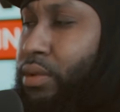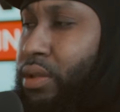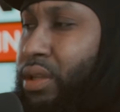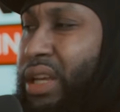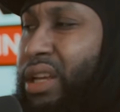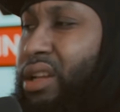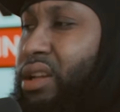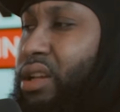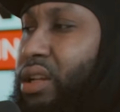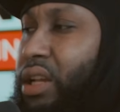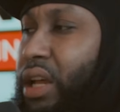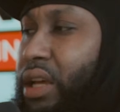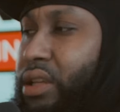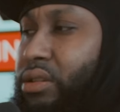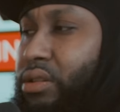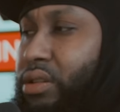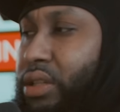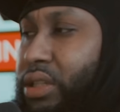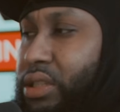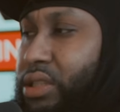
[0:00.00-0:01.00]
It look like
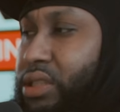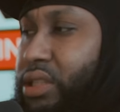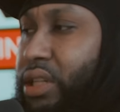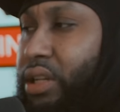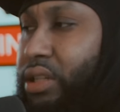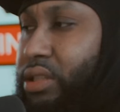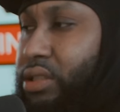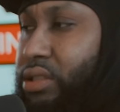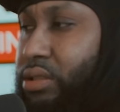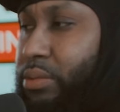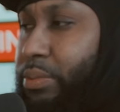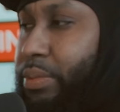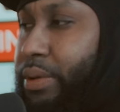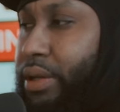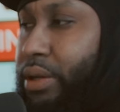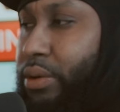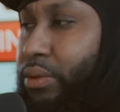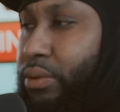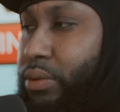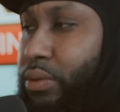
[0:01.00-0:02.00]
you get jealous in the
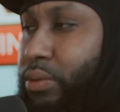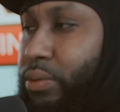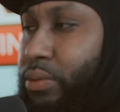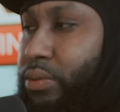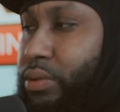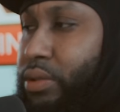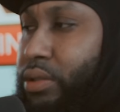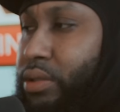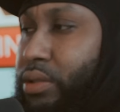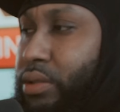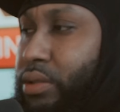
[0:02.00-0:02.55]
bedroom,